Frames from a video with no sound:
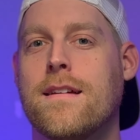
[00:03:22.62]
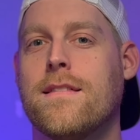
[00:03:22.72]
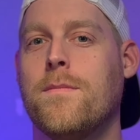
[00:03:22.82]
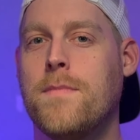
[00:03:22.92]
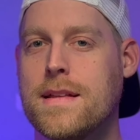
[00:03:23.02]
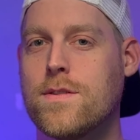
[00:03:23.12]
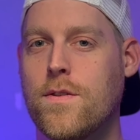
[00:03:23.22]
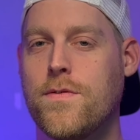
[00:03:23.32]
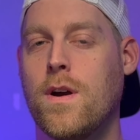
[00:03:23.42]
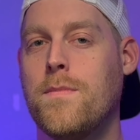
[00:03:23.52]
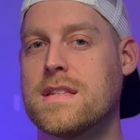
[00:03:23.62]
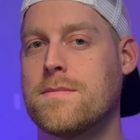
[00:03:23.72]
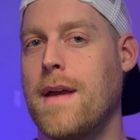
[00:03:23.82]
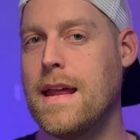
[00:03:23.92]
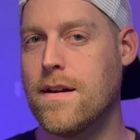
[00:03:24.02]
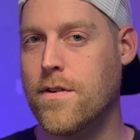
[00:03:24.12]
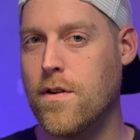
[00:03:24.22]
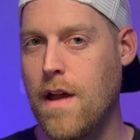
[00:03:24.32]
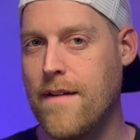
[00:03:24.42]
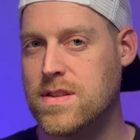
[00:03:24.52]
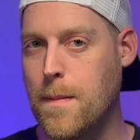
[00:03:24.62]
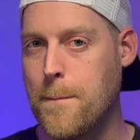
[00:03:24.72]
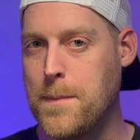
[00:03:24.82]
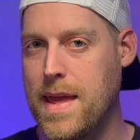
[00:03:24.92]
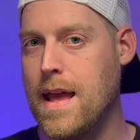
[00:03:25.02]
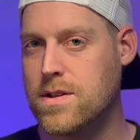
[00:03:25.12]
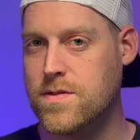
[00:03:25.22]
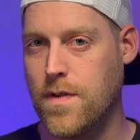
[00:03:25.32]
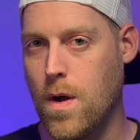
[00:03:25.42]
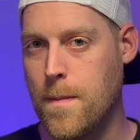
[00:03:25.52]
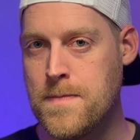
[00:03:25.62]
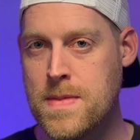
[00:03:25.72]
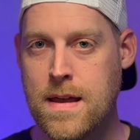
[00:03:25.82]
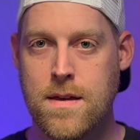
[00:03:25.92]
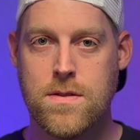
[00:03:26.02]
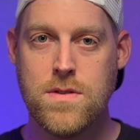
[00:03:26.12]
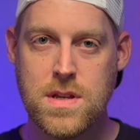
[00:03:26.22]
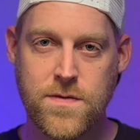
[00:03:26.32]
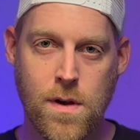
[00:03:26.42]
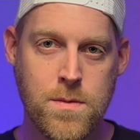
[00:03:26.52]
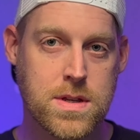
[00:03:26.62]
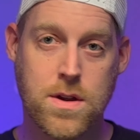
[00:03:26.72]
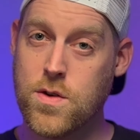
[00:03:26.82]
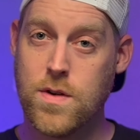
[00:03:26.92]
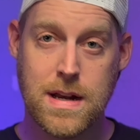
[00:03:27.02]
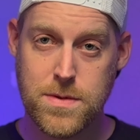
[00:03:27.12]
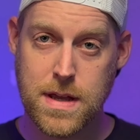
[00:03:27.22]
The midsole foam is made of Craft's PX foam. This foam is incredibly